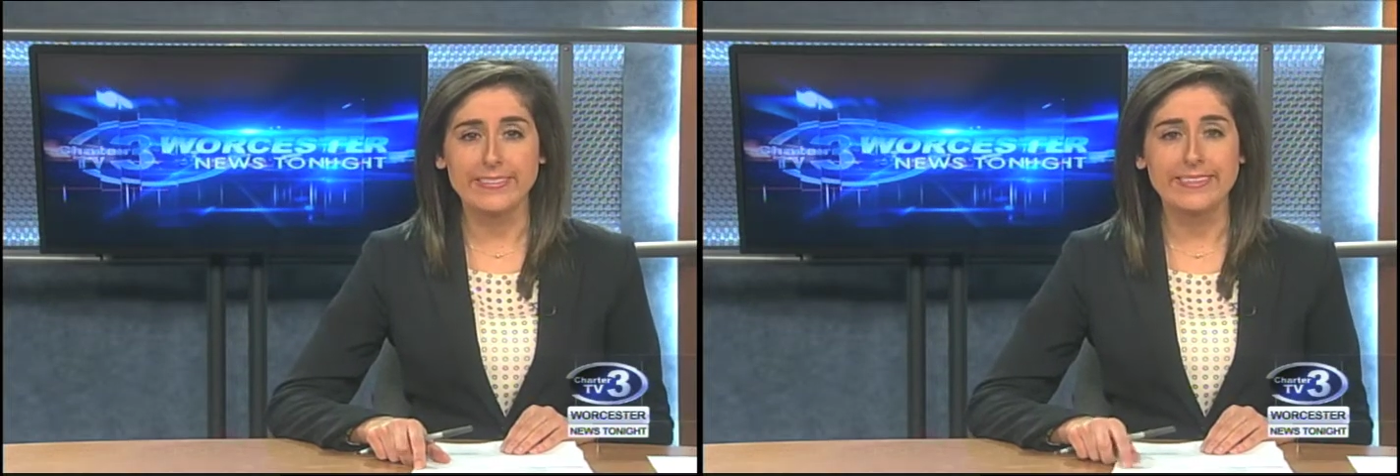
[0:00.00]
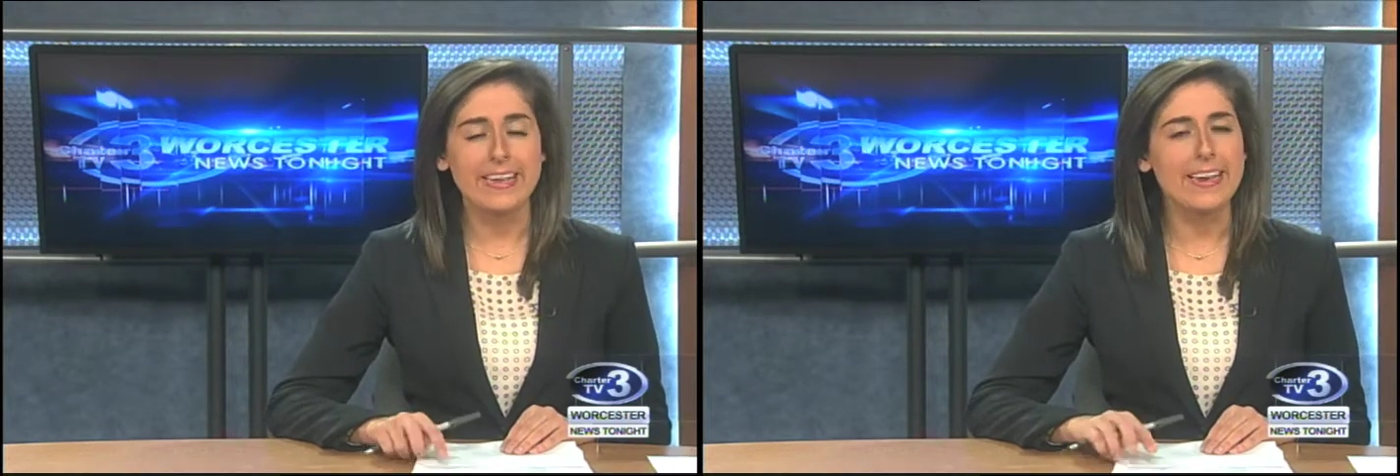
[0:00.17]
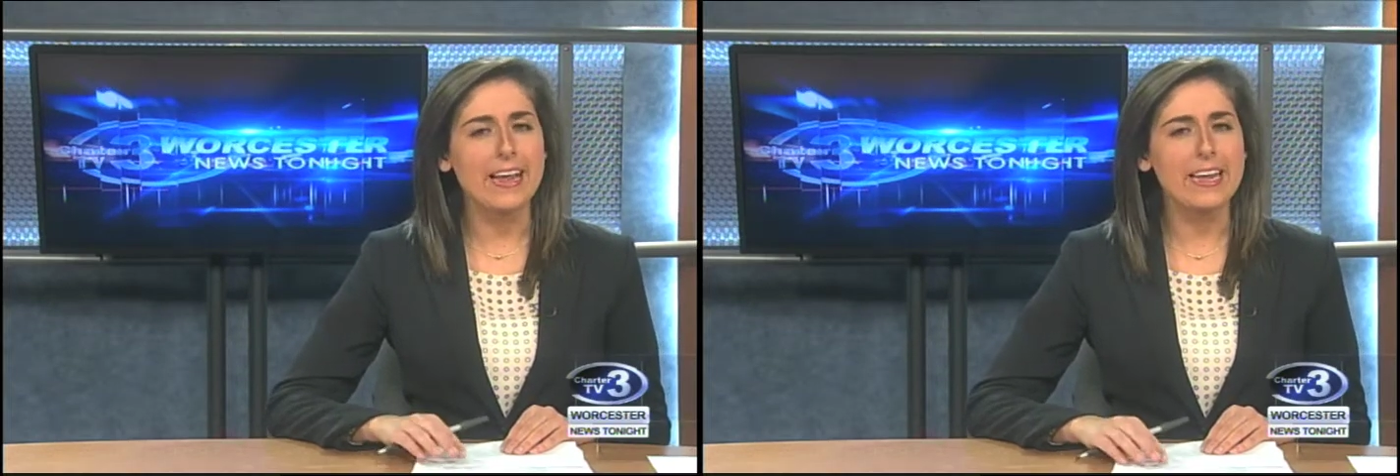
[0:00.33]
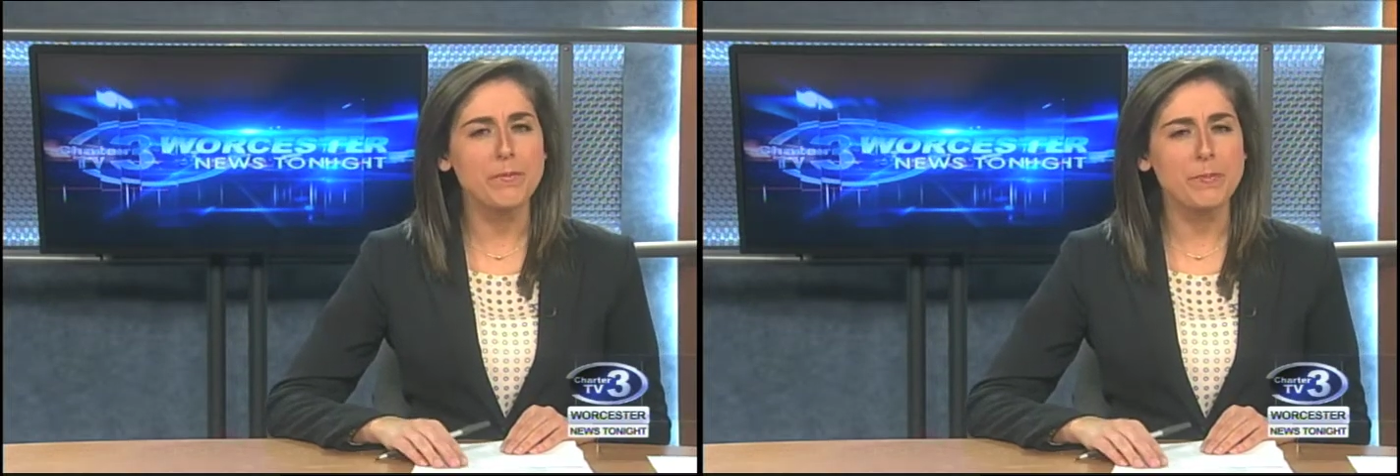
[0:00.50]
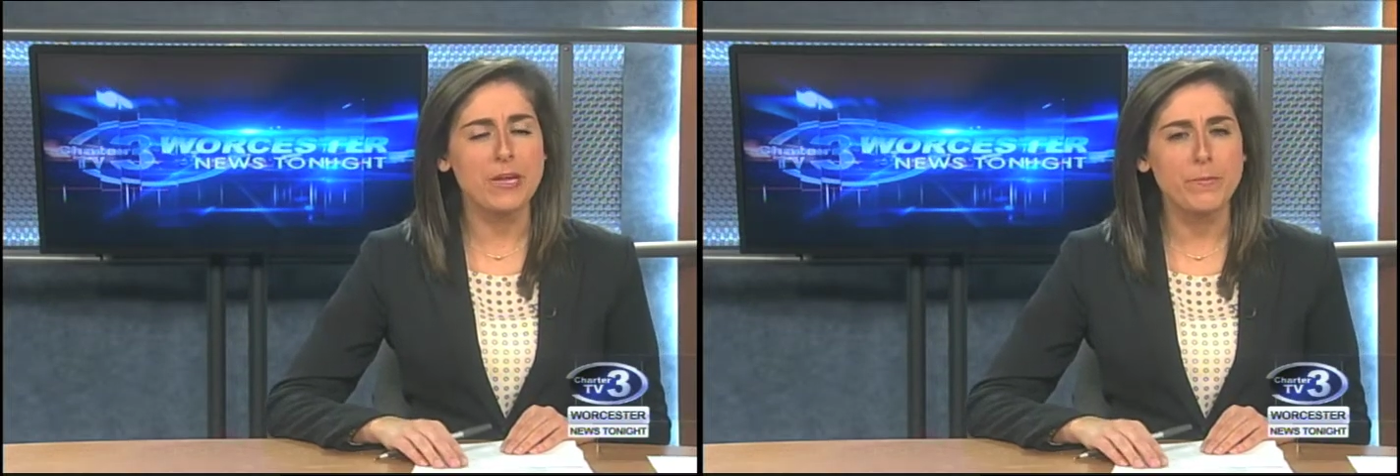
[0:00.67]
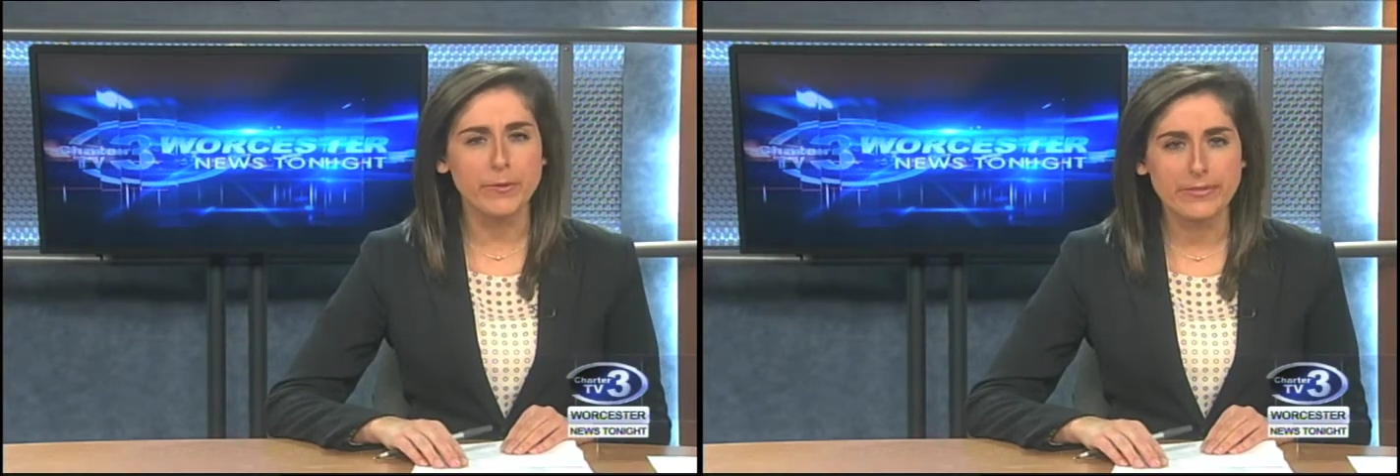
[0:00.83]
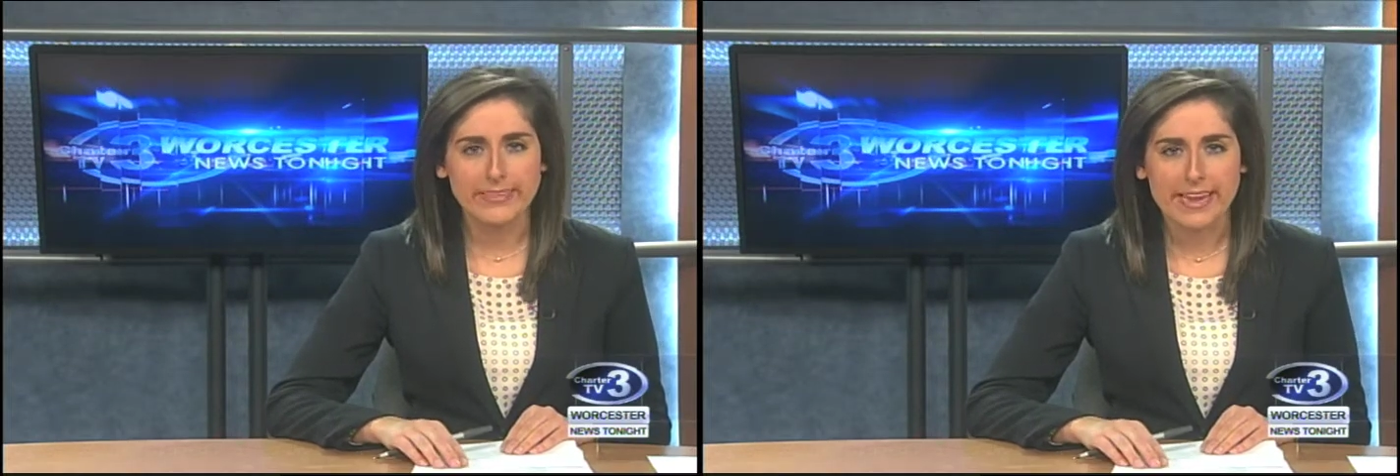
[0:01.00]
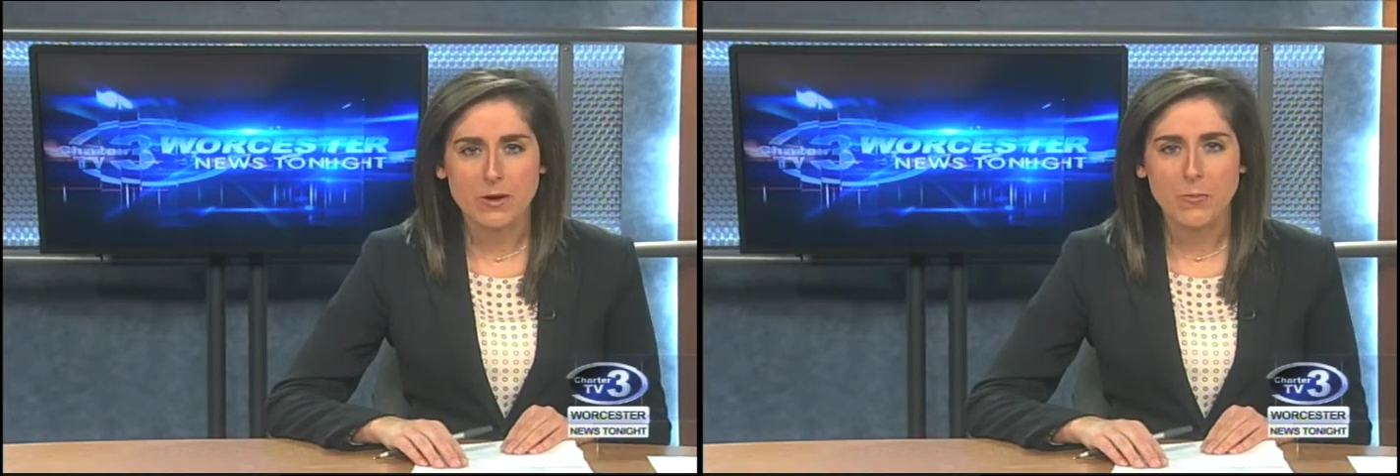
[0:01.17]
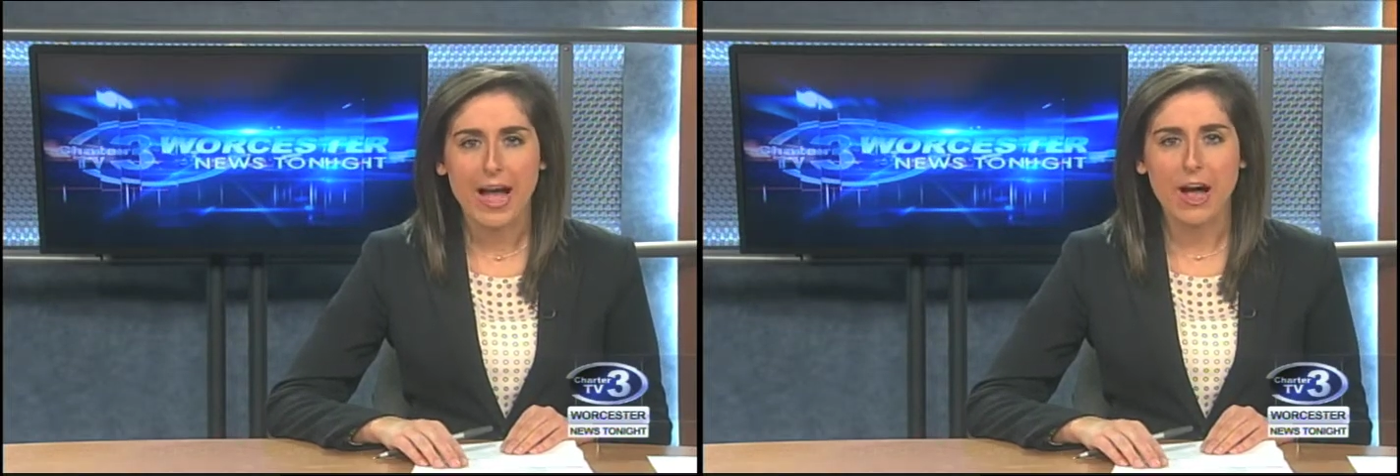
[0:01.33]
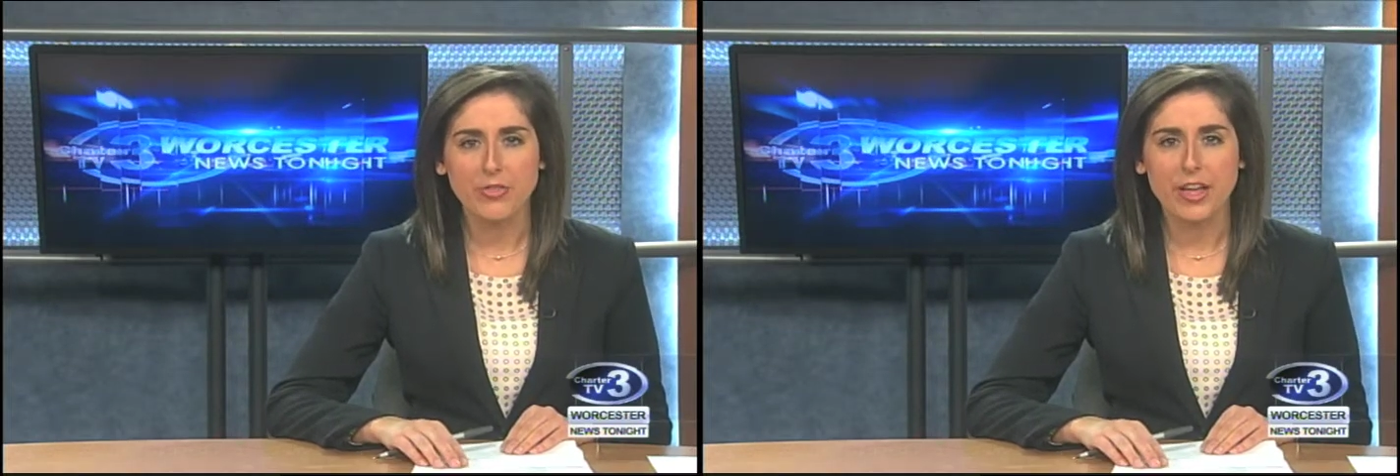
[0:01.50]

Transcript: Tonight, people say while